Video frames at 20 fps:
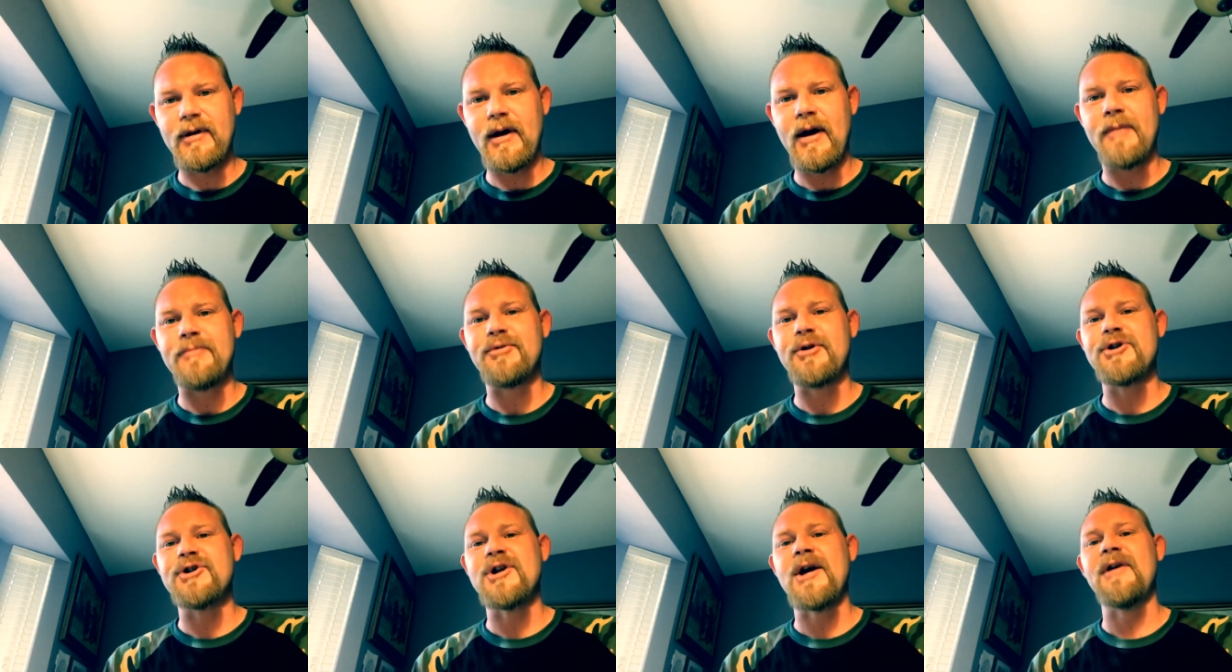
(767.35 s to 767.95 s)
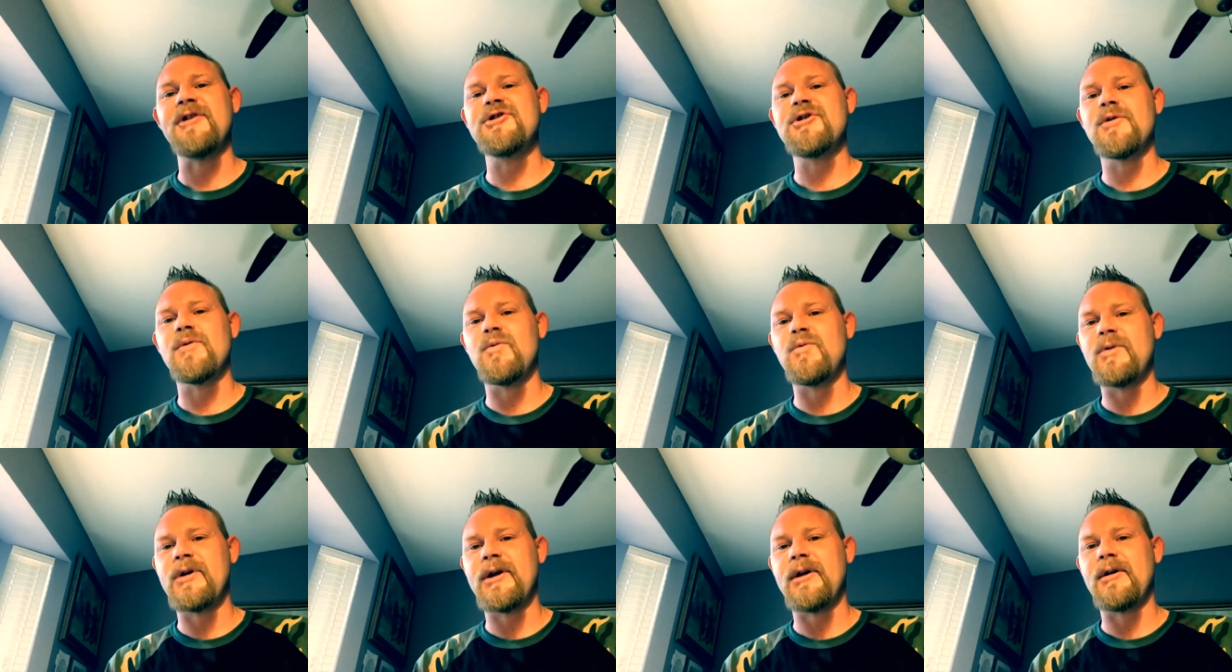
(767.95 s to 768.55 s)
and project your
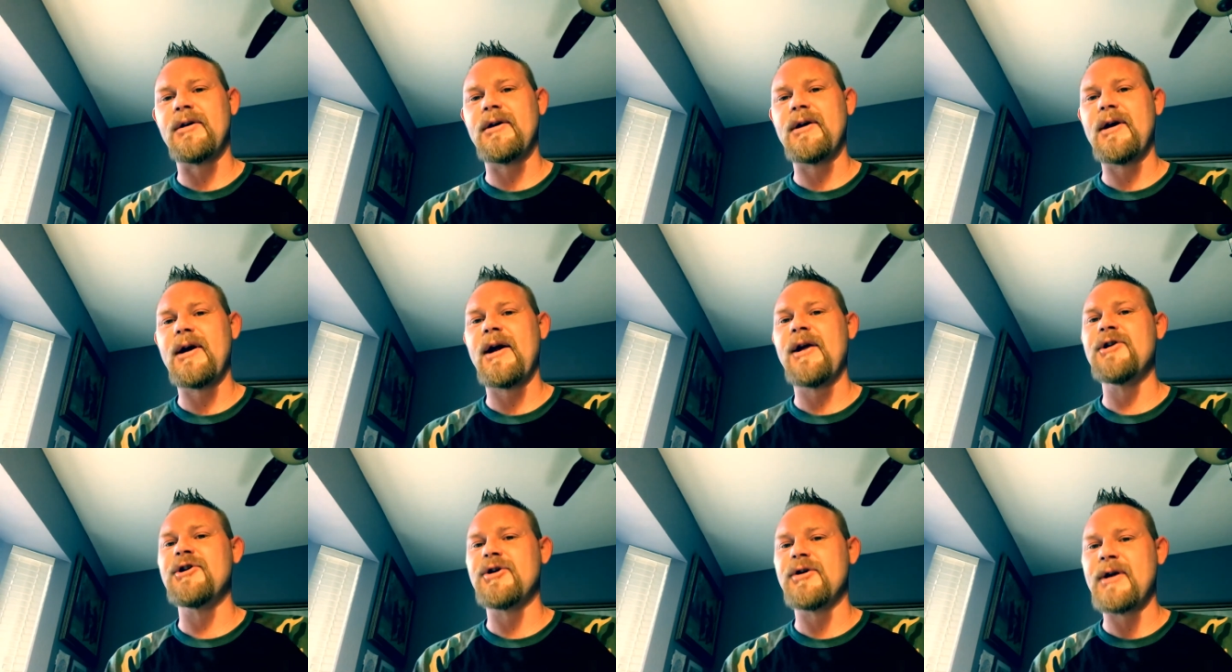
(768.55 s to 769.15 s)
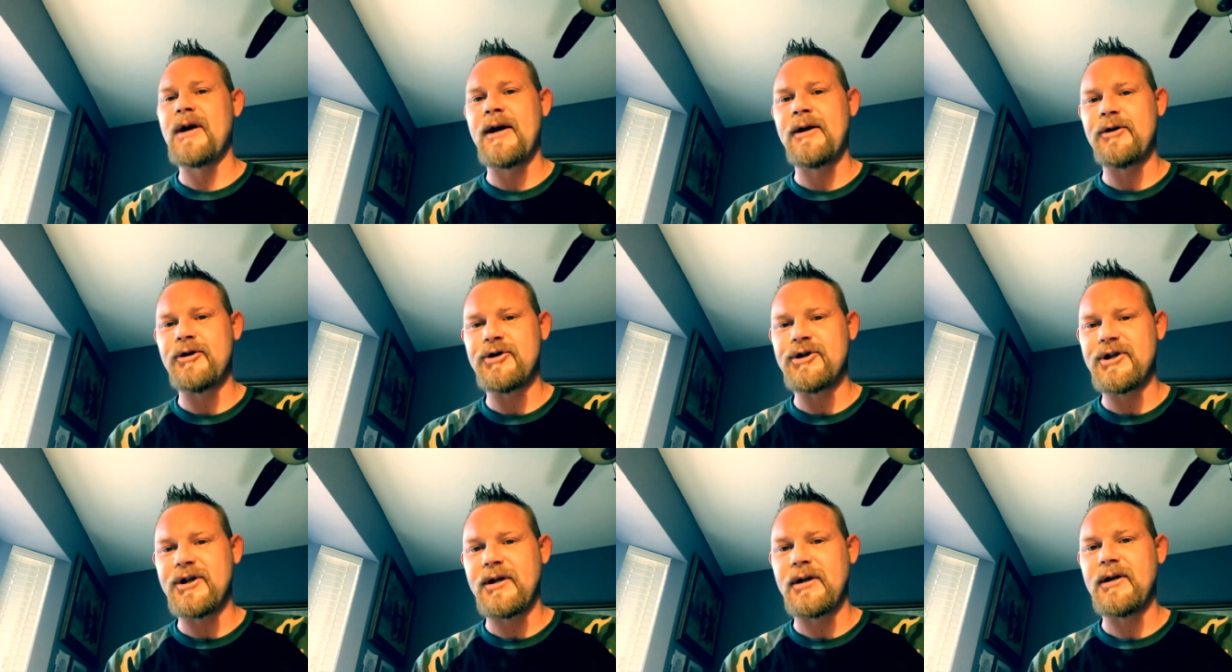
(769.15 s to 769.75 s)
will and your
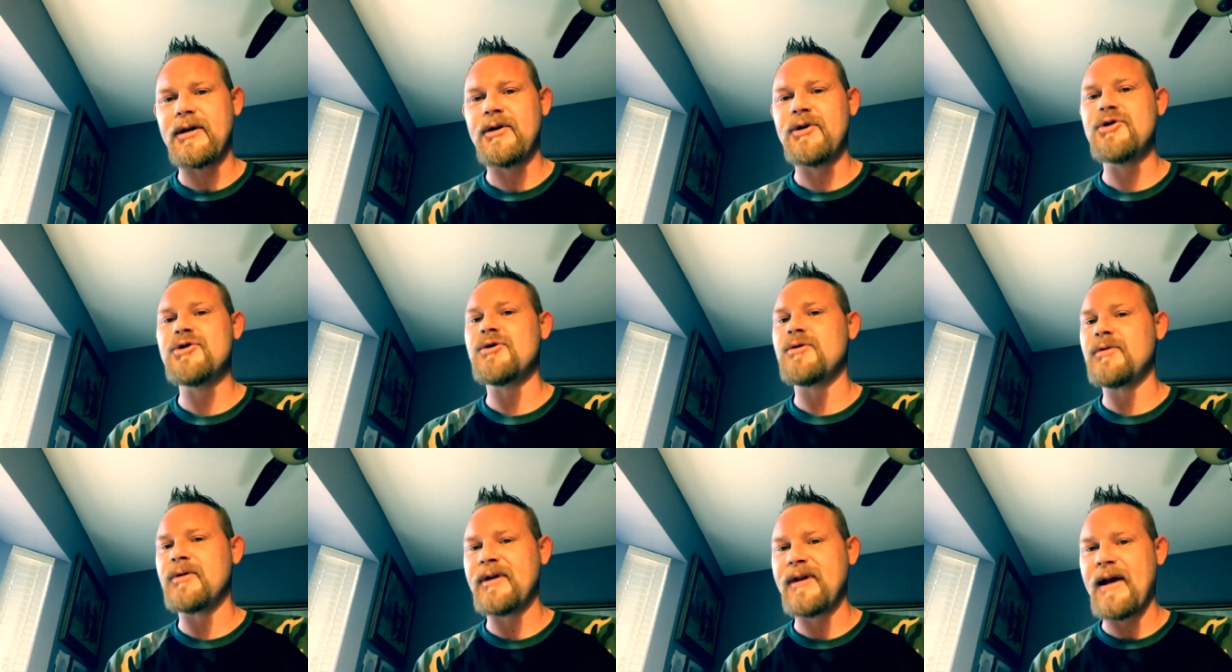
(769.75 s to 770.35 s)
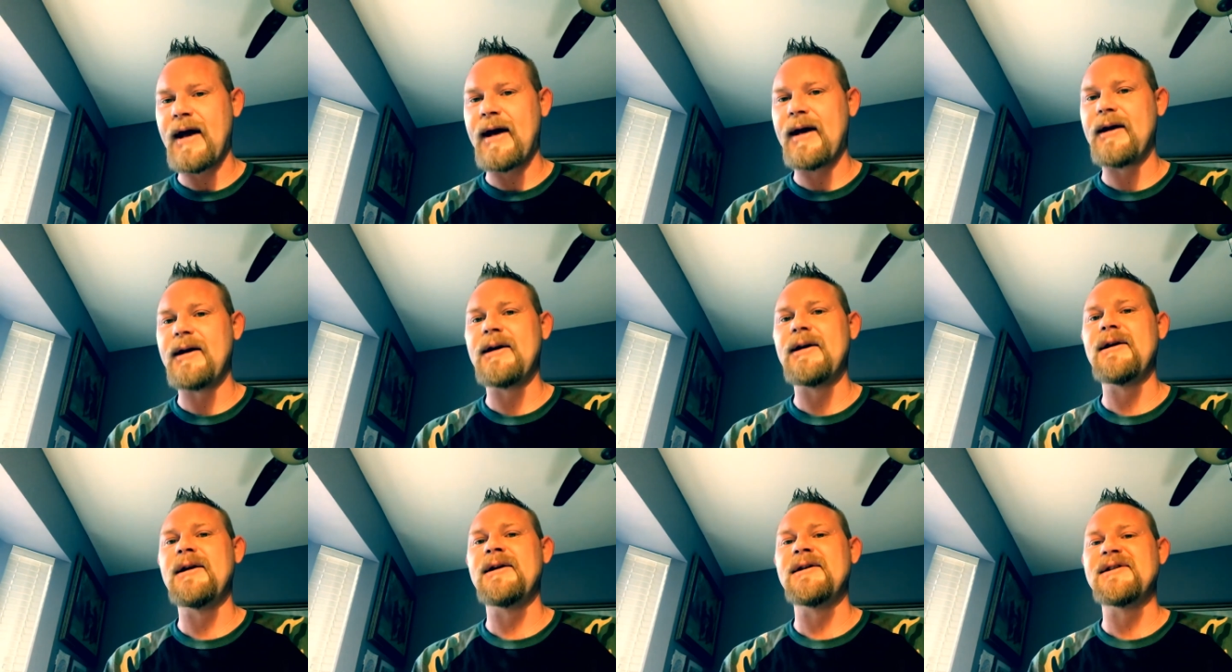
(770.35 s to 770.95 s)
energy toward that
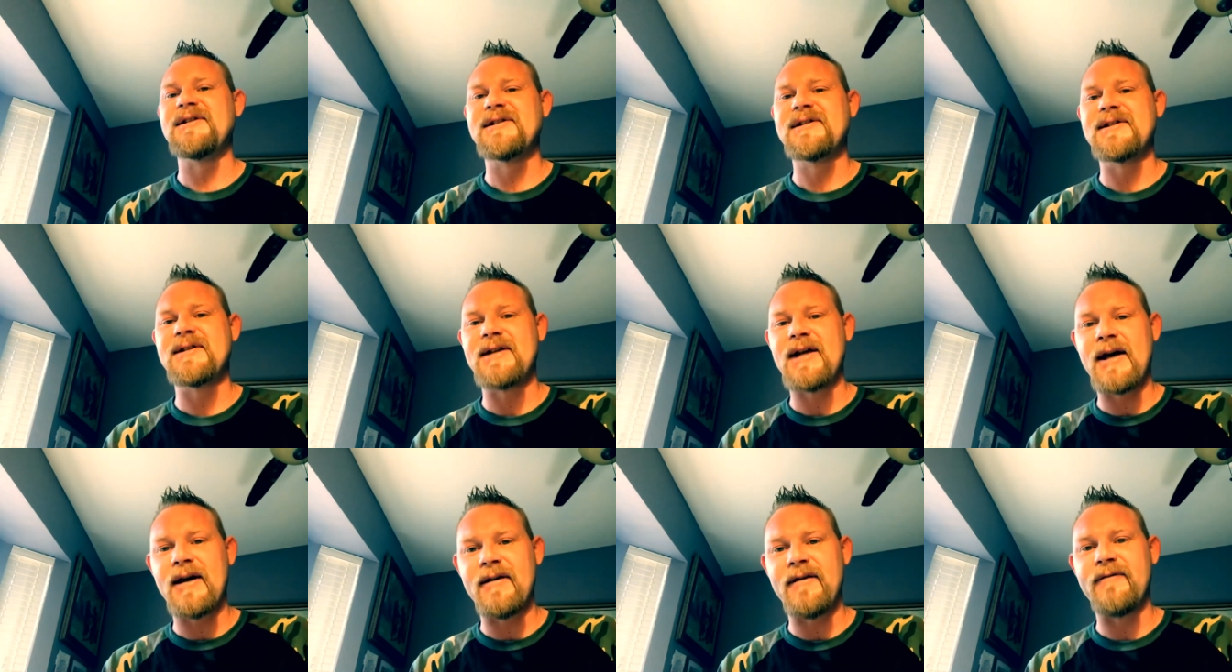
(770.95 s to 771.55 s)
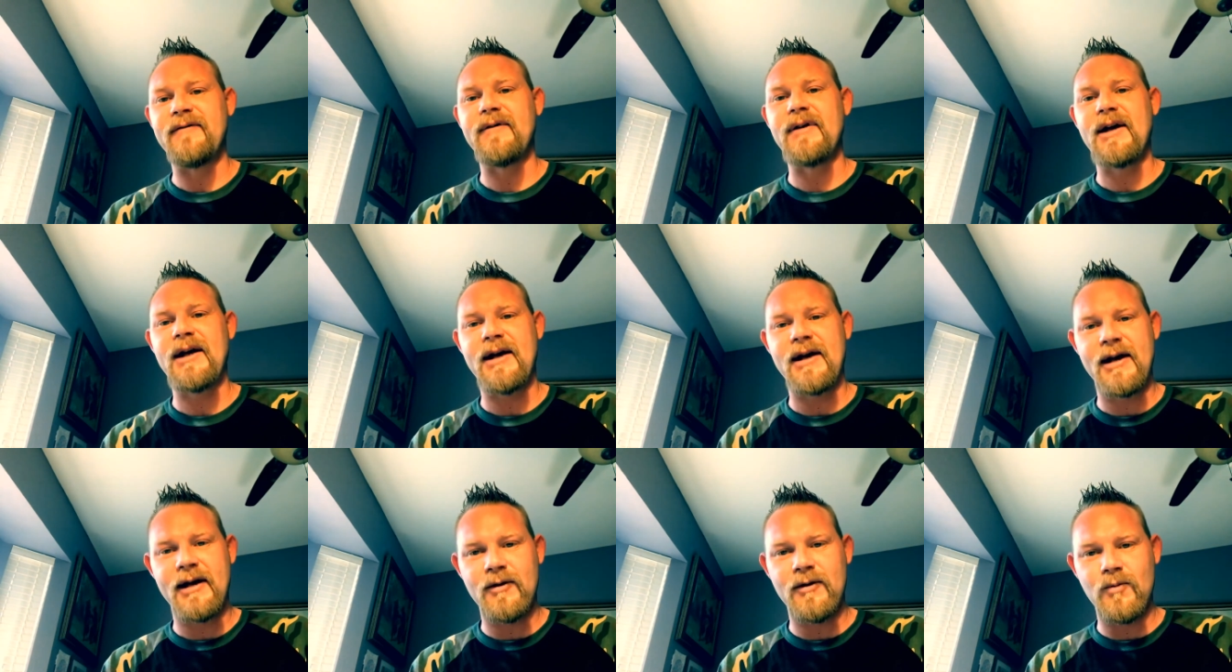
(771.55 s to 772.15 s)
instead of
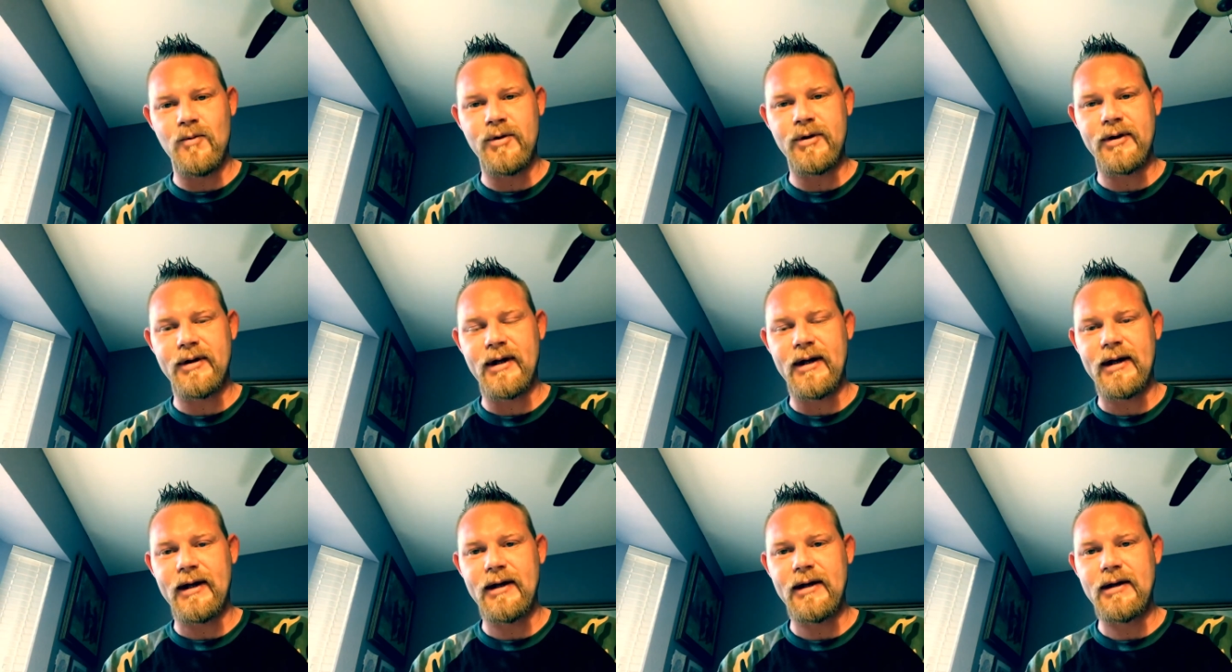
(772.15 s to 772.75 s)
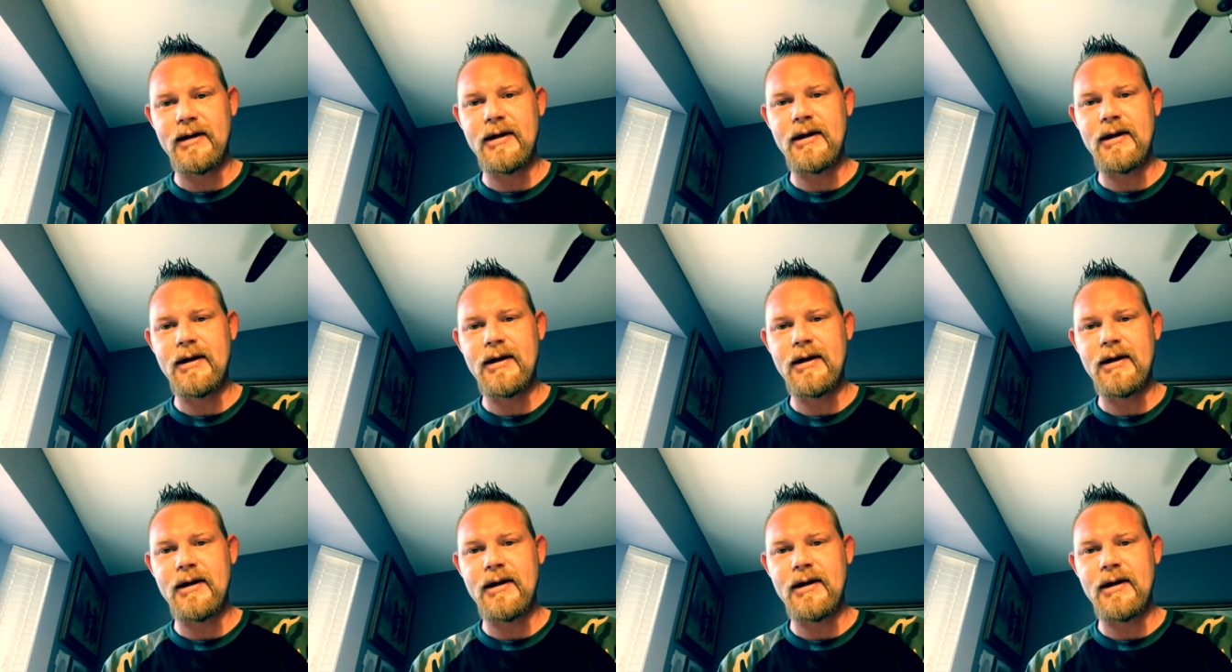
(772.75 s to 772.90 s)
inwardly